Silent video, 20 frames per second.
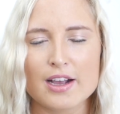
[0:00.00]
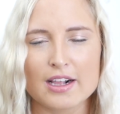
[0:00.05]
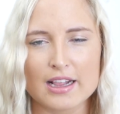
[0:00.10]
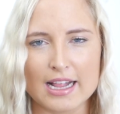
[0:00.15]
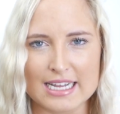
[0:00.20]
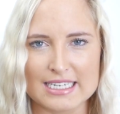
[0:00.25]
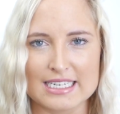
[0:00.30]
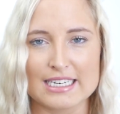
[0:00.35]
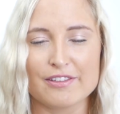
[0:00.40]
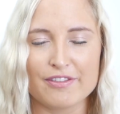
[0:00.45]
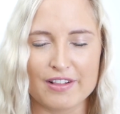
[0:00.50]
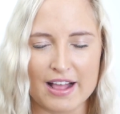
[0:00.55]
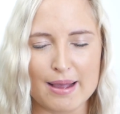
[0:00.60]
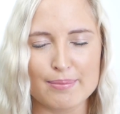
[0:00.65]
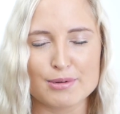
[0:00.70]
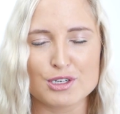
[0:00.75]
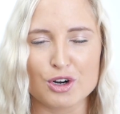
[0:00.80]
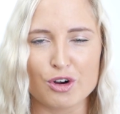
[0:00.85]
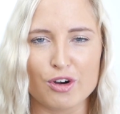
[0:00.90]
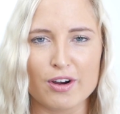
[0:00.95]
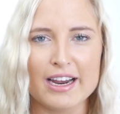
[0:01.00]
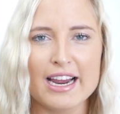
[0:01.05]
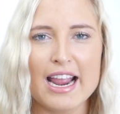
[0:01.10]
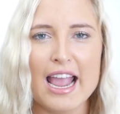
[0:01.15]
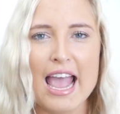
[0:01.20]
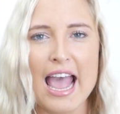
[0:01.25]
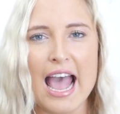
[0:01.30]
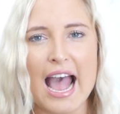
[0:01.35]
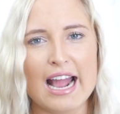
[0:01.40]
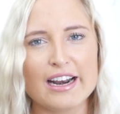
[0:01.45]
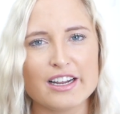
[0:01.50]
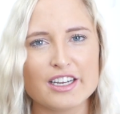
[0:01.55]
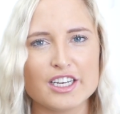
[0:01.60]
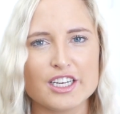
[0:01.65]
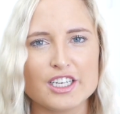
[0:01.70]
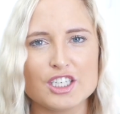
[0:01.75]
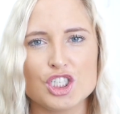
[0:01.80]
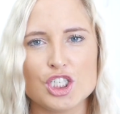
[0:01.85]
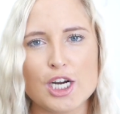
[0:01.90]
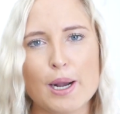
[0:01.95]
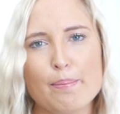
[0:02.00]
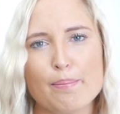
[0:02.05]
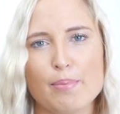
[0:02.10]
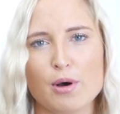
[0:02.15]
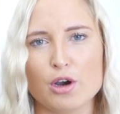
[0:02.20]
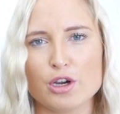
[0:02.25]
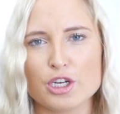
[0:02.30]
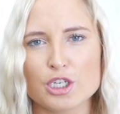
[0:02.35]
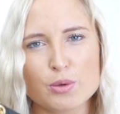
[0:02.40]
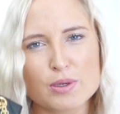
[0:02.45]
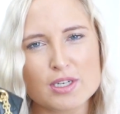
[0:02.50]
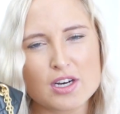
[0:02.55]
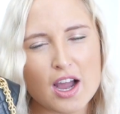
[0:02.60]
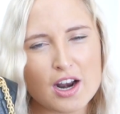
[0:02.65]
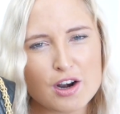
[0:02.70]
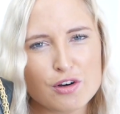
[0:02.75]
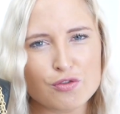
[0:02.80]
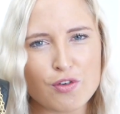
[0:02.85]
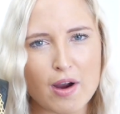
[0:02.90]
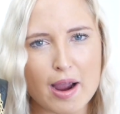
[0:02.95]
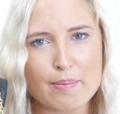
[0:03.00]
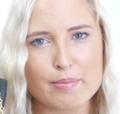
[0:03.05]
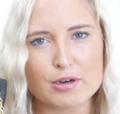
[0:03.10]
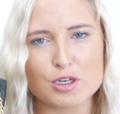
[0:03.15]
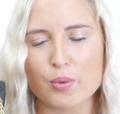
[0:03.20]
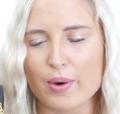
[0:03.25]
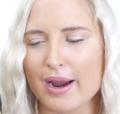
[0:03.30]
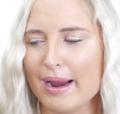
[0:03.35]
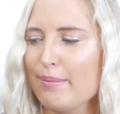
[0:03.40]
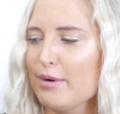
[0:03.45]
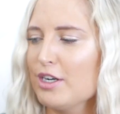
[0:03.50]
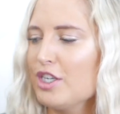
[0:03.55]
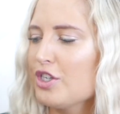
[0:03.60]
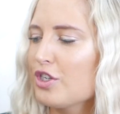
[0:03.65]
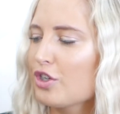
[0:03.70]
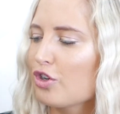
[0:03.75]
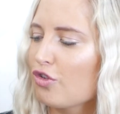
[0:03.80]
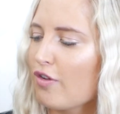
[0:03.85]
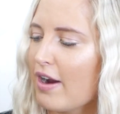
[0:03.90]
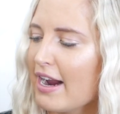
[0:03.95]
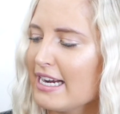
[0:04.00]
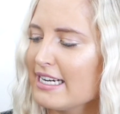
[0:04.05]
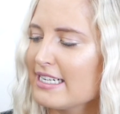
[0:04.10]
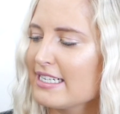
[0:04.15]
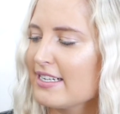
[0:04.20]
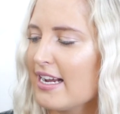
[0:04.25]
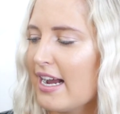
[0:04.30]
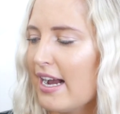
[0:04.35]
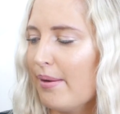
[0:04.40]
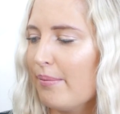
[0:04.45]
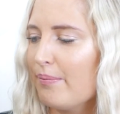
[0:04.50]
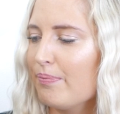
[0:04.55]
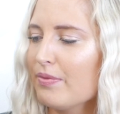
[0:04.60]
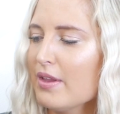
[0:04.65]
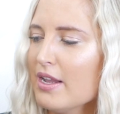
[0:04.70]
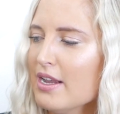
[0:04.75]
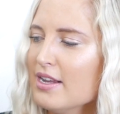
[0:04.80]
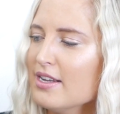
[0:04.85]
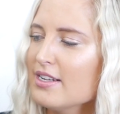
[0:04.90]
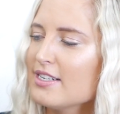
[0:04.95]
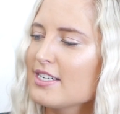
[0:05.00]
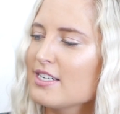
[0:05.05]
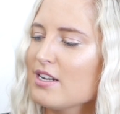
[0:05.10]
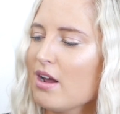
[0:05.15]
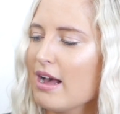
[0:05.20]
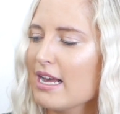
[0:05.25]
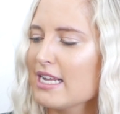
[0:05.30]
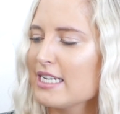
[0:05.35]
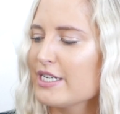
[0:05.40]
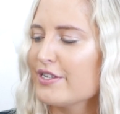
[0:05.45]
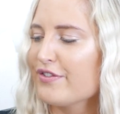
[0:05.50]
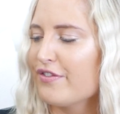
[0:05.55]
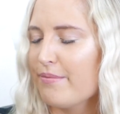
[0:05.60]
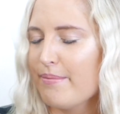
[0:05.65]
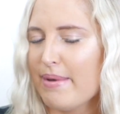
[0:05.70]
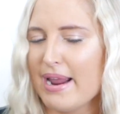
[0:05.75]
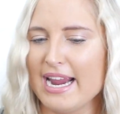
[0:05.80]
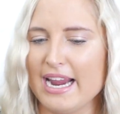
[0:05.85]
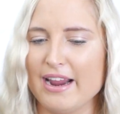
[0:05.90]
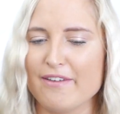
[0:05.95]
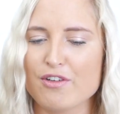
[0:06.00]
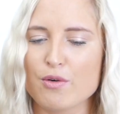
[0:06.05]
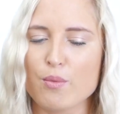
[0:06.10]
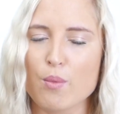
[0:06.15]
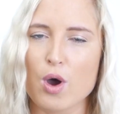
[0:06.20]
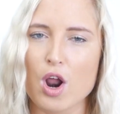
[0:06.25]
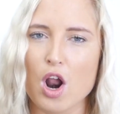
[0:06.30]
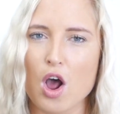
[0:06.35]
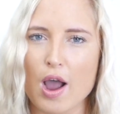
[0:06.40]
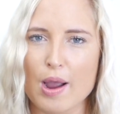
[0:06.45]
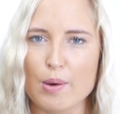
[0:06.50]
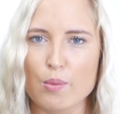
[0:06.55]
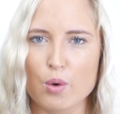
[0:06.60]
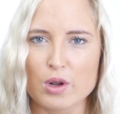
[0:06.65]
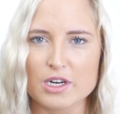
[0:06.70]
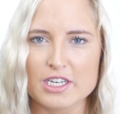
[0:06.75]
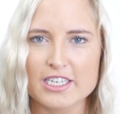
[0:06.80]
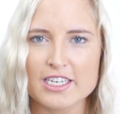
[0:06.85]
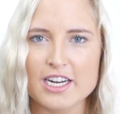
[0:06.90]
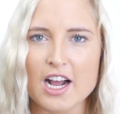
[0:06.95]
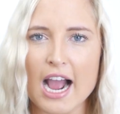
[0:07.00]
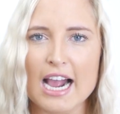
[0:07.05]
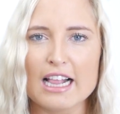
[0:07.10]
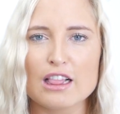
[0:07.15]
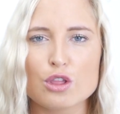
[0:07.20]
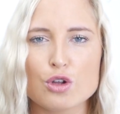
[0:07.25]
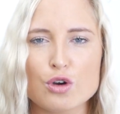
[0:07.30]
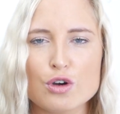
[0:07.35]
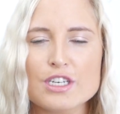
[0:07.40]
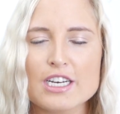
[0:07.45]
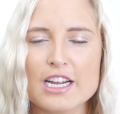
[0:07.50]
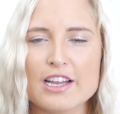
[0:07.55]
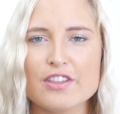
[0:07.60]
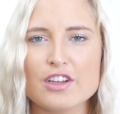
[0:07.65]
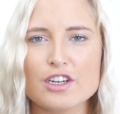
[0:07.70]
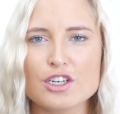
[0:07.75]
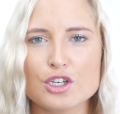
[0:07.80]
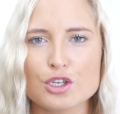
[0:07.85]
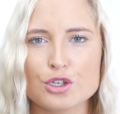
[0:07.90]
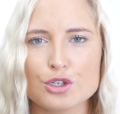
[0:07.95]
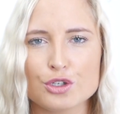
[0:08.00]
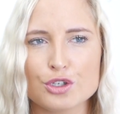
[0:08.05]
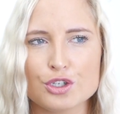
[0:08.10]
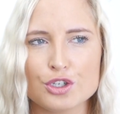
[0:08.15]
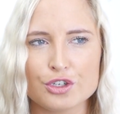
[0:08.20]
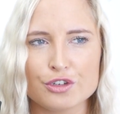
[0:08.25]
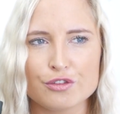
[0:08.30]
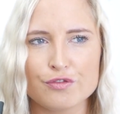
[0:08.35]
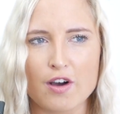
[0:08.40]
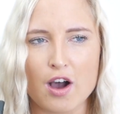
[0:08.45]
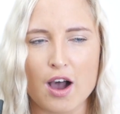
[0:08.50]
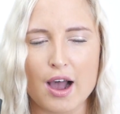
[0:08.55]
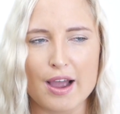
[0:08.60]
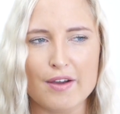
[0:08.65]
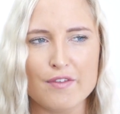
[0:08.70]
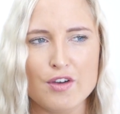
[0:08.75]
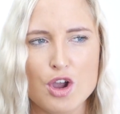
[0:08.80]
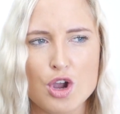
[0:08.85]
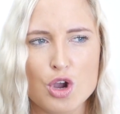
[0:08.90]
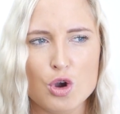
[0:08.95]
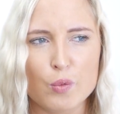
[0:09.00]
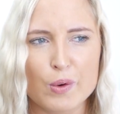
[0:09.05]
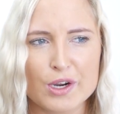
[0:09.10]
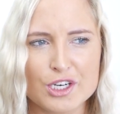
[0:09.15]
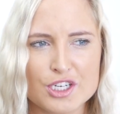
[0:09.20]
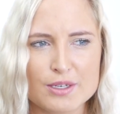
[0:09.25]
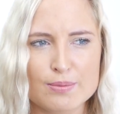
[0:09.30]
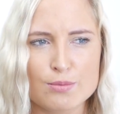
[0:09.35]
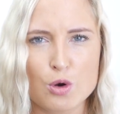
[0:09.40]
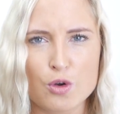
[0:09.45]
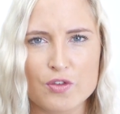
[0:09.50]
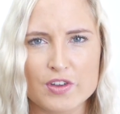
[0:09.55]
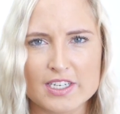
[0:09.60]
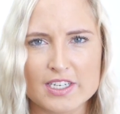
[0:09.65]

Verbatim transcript: classic flap, sorry, and a jumbo. So it's kind of right in between, which is a great um, size for me and for what I wanted. I looked at the two two five, which is more